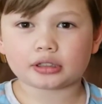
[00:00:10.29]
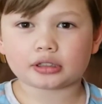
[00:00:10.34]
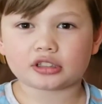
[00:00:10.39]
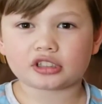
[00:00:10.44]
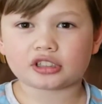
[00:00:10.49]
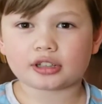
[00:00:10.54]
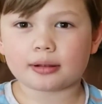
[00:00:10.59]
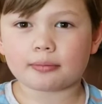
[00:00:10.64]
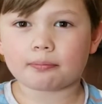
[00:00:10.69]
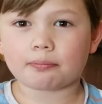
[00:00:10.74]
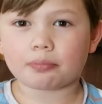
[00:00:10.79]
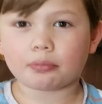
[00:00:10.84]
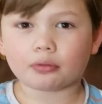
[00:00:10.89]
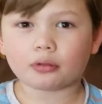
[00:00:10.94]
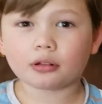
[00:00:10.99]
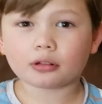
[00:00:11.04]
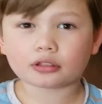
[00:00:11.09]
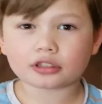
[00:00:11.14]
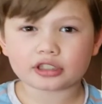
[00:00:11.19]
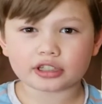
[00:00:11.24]

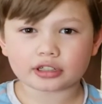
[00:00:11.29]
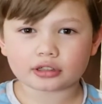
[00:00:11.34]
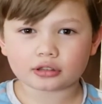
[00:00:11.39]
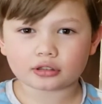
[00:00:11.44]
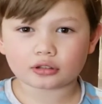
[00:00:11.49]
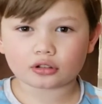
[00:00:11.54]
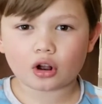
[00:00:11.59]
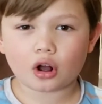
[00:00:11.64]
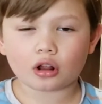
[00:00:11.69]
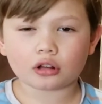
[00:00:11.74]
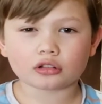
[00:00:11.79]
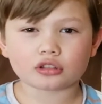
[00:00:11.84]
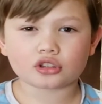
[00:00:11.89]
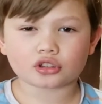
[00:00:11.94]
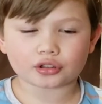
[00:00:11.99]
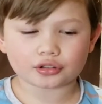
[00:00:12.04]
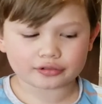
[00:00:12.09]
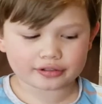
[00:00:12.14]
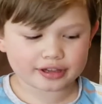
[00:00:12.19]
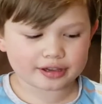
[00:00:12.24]
simple dinner called
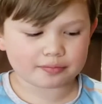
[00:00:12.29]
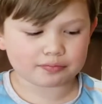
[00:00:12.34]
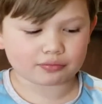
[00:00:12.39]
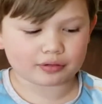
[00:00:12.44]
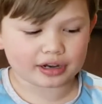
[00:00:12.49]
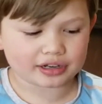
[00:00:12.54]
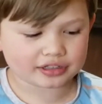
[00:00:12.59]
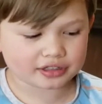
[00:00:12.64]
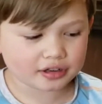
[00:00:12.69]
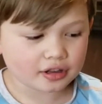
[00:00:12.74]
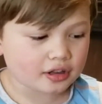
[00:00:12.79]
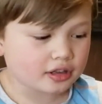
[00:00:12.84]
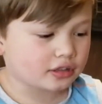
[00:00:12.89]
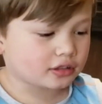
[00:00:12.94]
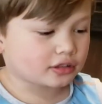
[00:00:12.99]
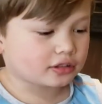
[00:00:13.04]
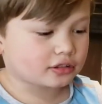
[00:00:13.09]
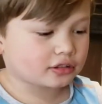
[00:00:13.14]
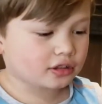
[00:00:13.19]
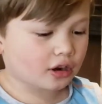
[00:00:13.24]
turkey breast.
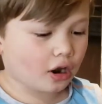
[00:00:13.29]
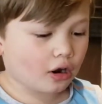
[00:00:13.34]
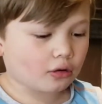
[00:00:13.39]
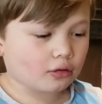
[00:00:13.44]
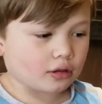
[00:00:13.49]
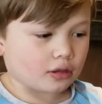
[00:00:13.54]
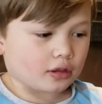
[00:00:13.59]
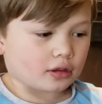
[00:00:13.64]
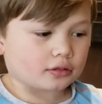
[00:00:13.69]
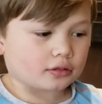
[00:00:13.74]
So